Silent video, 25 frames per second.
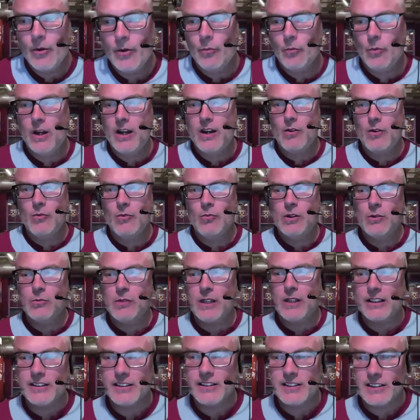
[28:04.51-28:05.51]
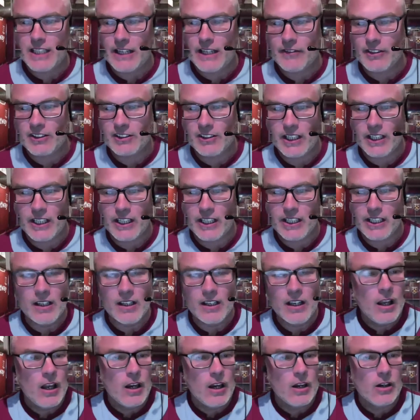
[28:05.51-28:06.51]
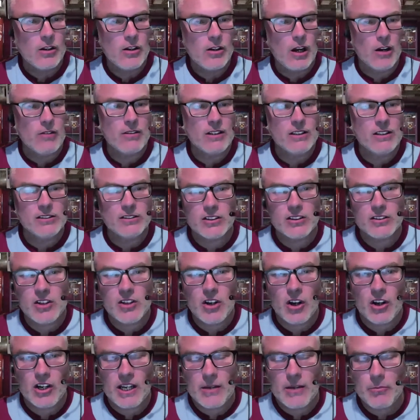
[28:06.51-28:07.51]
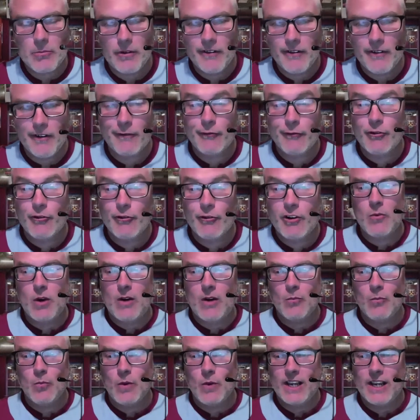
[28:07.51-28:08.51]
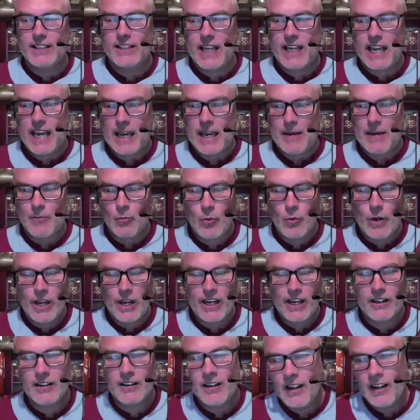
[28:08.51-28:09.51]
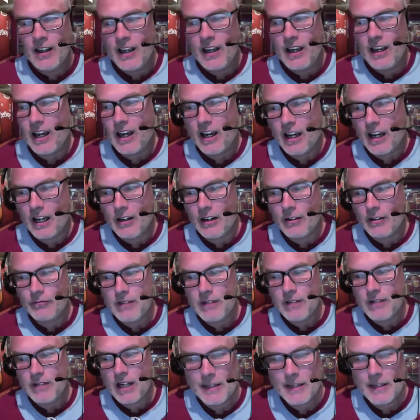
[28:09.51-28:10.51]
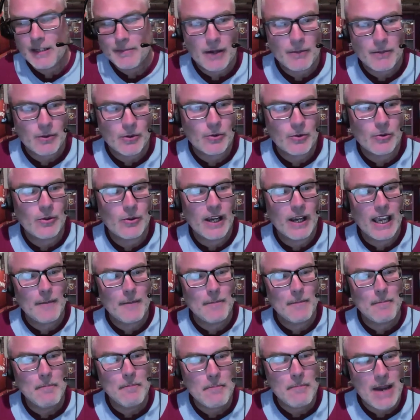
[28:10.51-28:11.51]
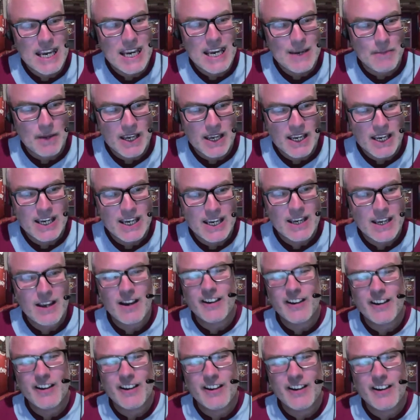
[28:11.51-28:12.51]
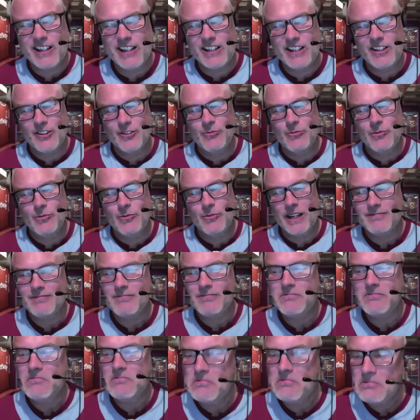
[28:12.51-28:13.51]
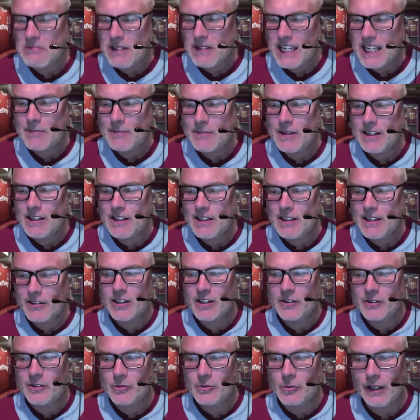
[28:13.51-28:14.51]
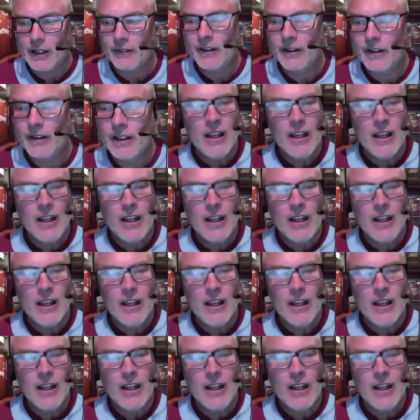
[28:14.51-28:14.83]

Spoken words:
Well, will wonders never cease? Lawrence has gone in with a 3-1 West Ham win. Rani Bubble, maybe a 3-0 win. Maybe a 3-1.